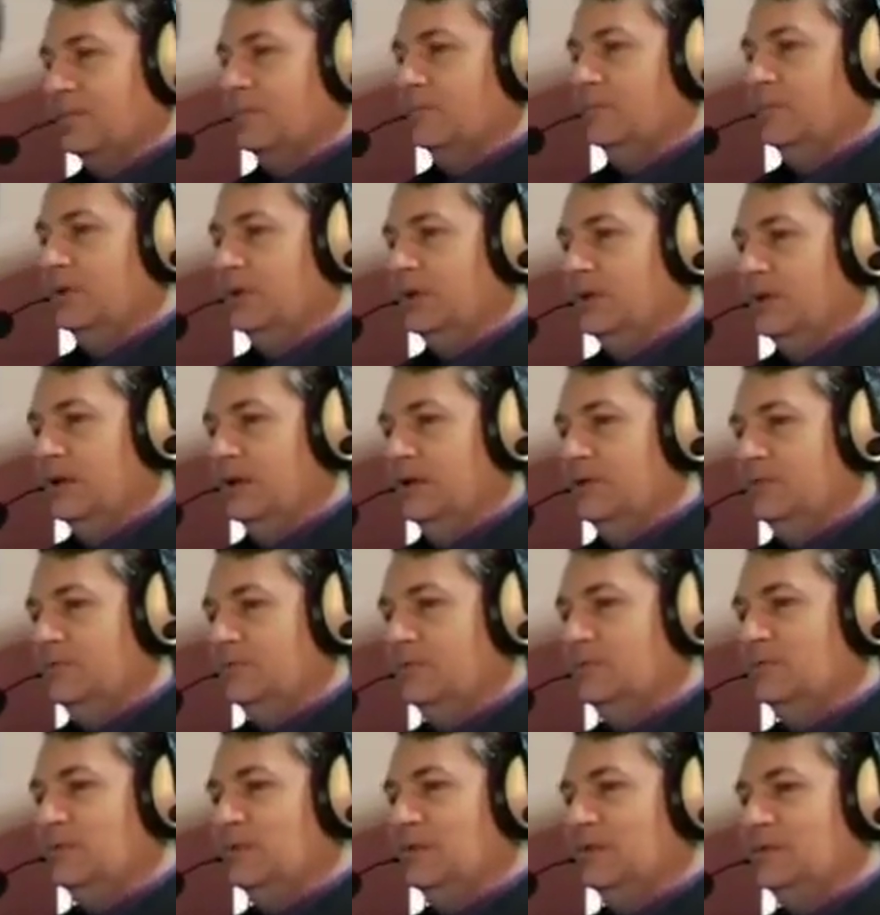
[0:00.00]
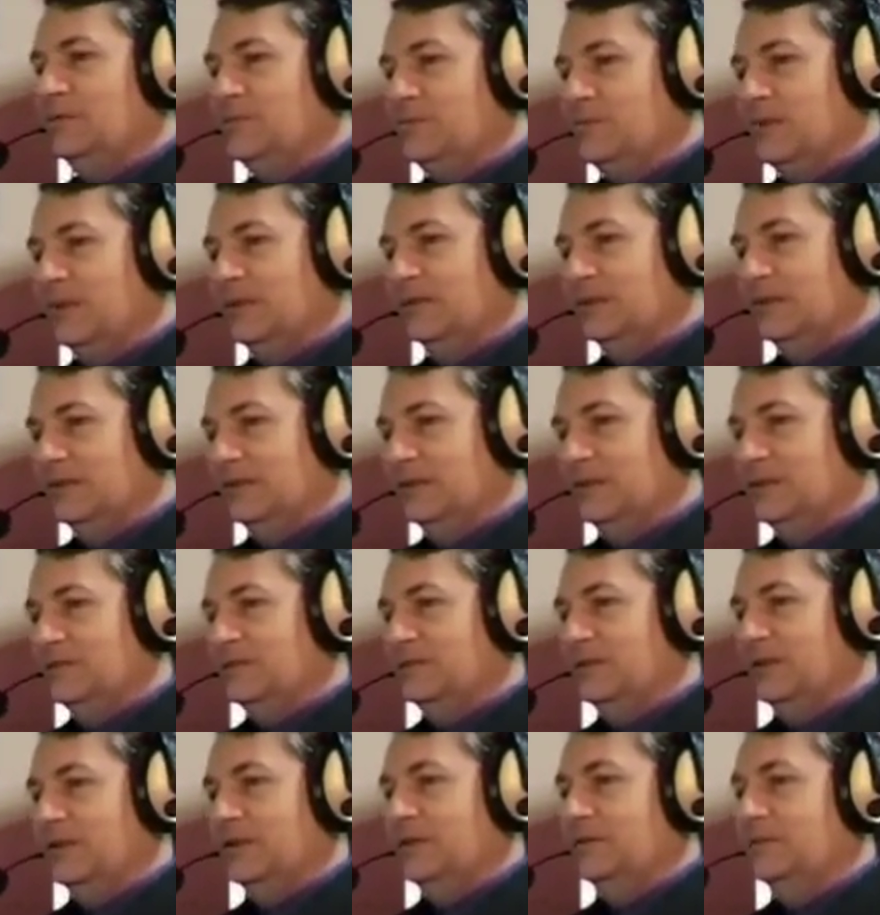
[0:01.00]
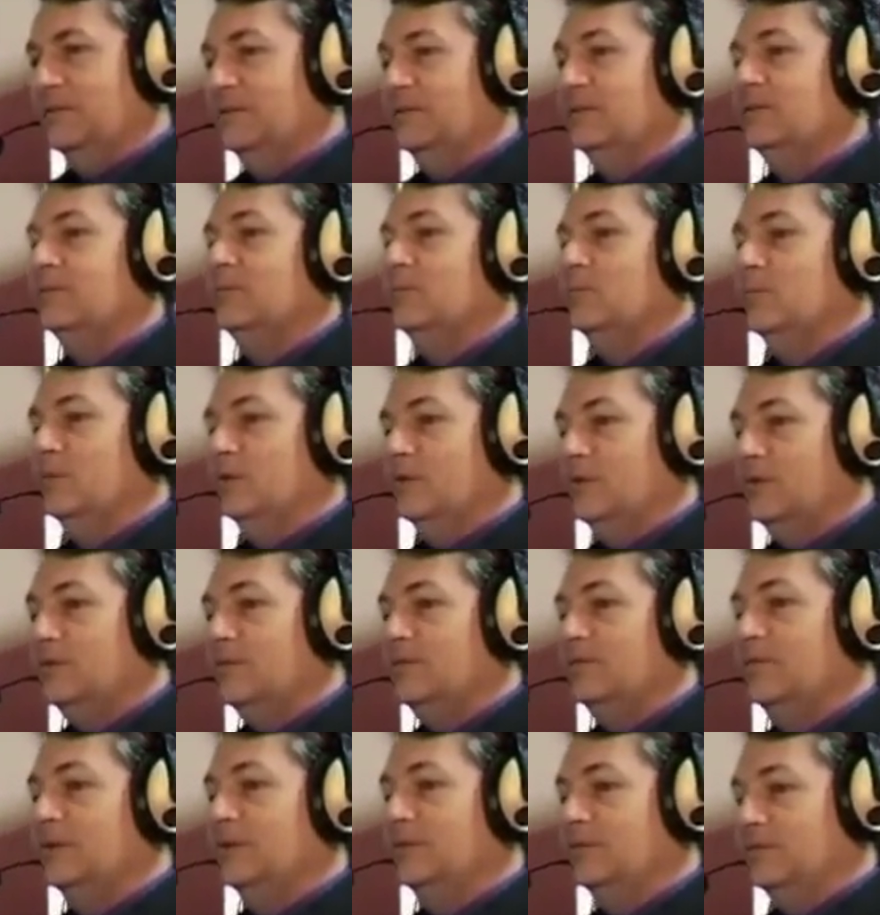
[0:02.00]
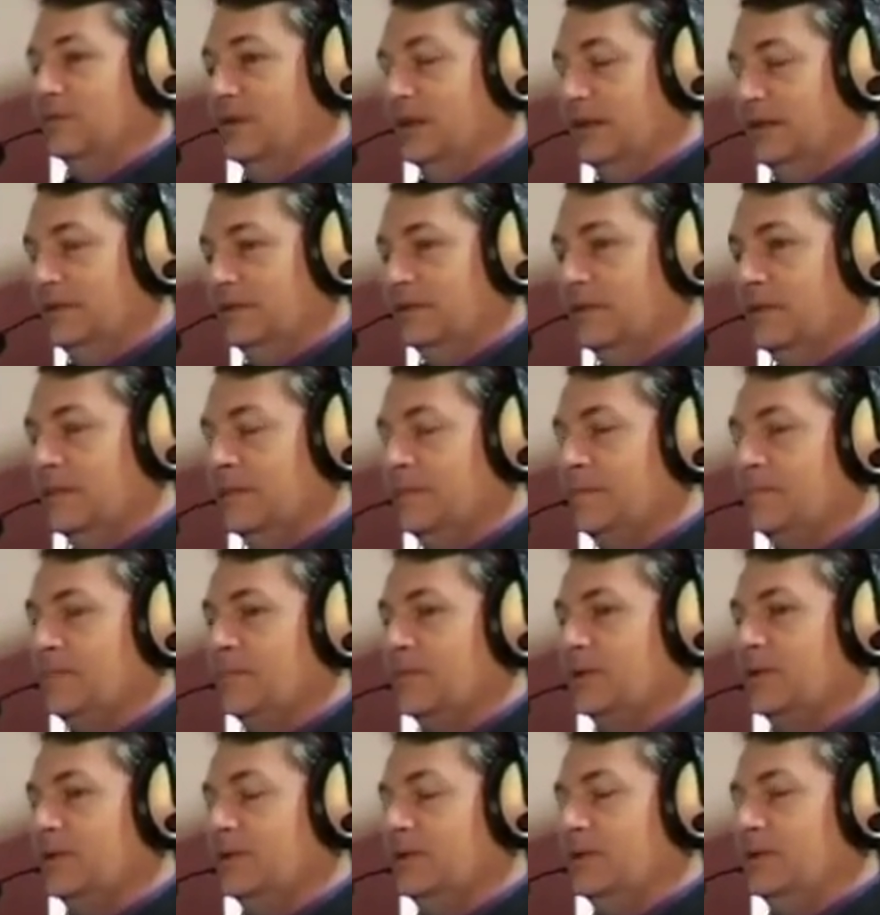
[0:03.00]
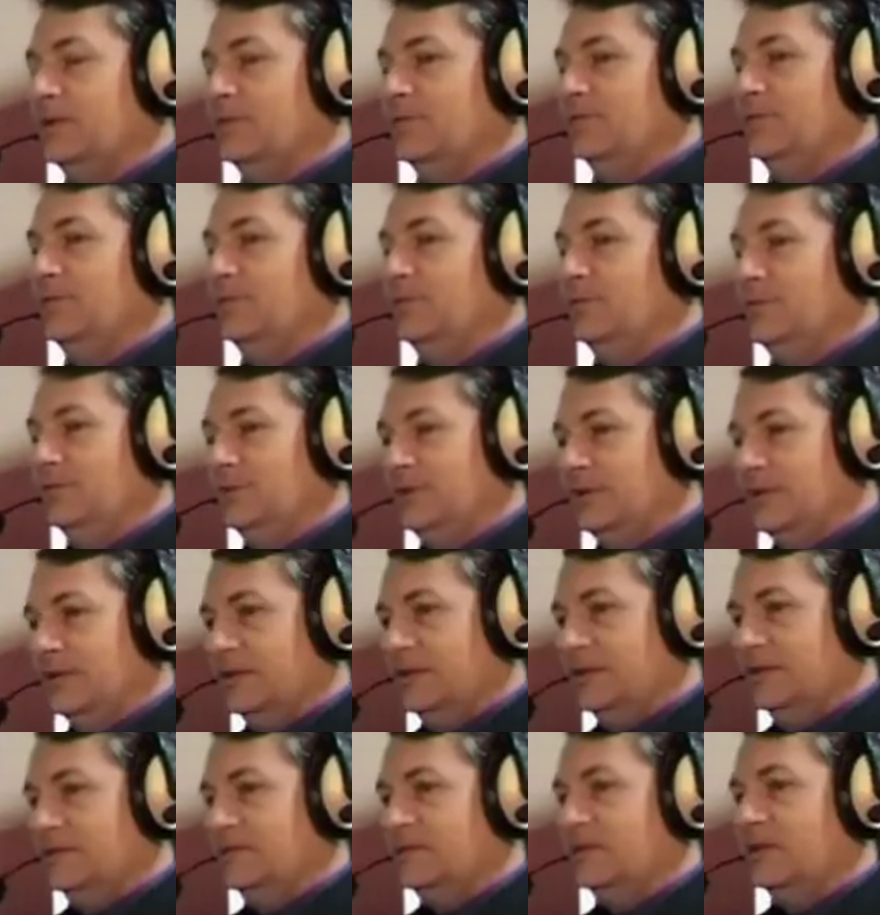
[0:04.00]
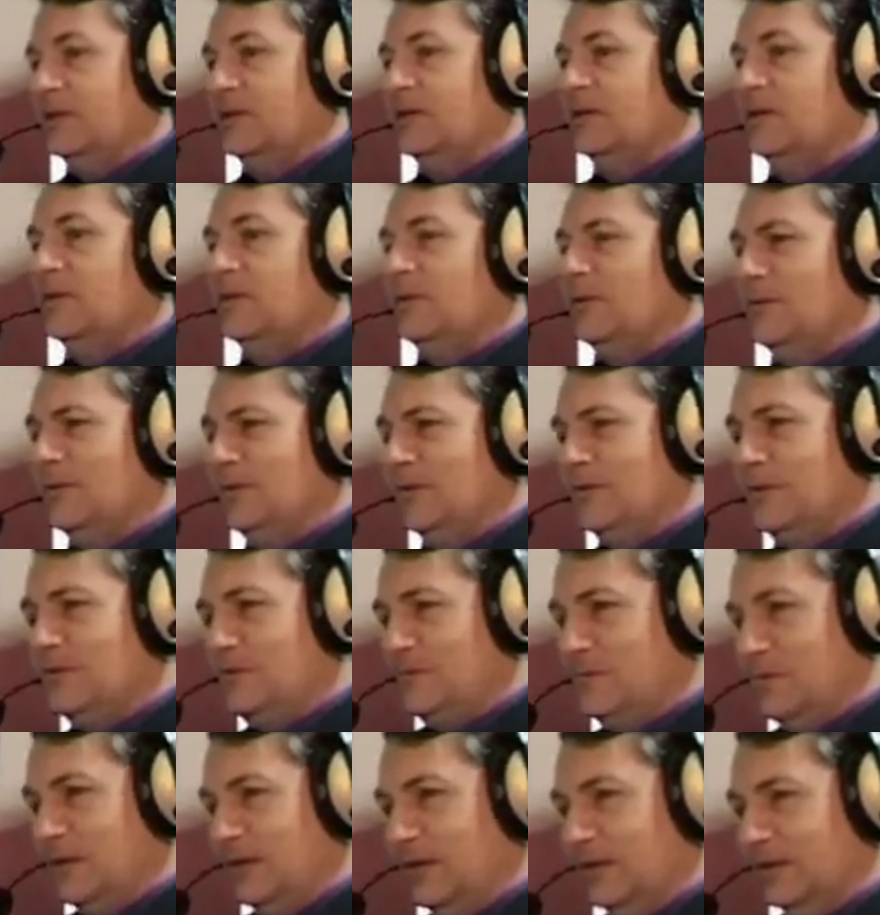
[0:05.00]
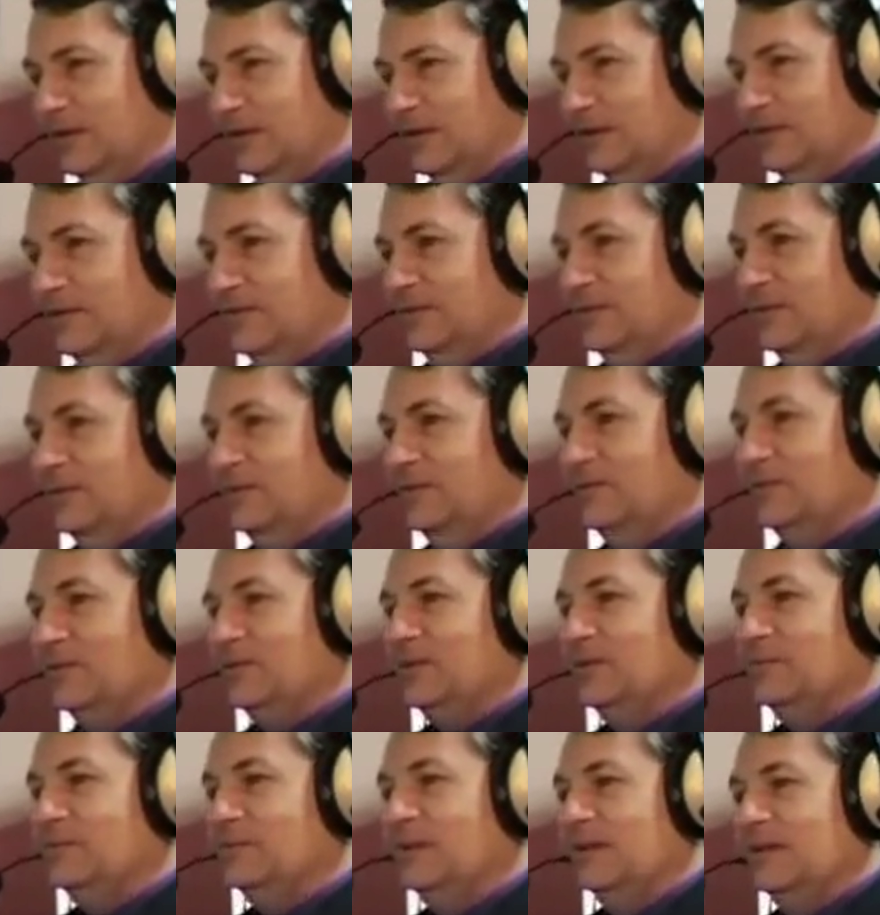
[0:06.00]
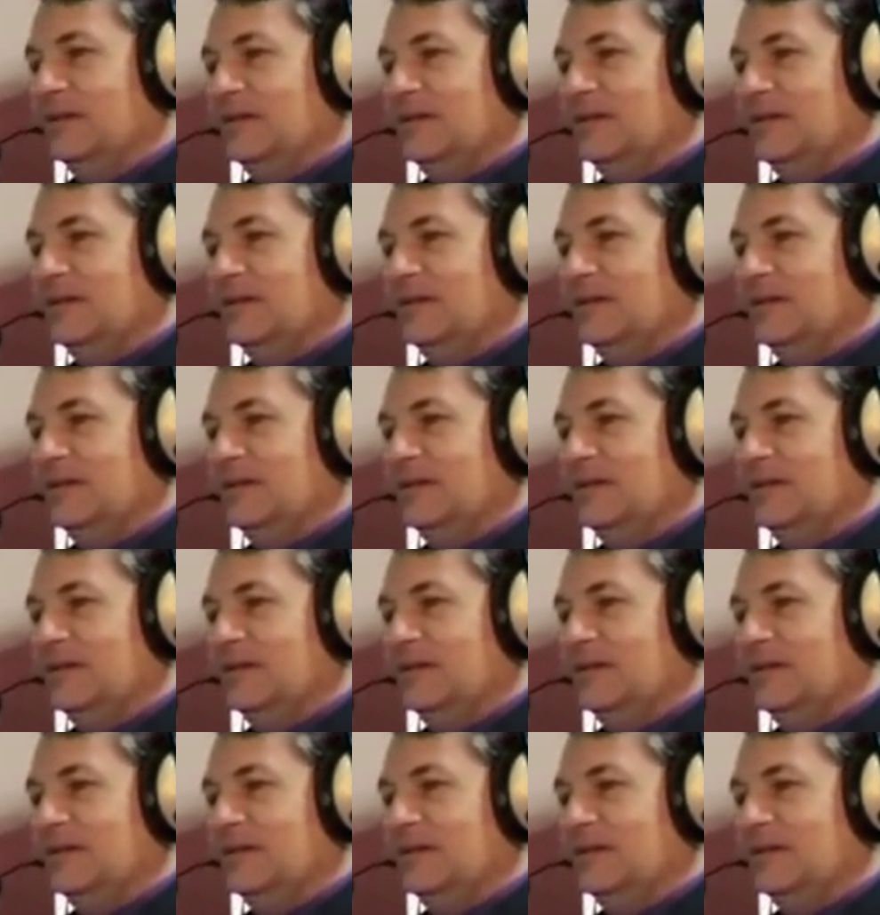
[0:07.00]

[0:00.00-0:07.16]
began to wash bananas, and more than that, in few years, all monkeys from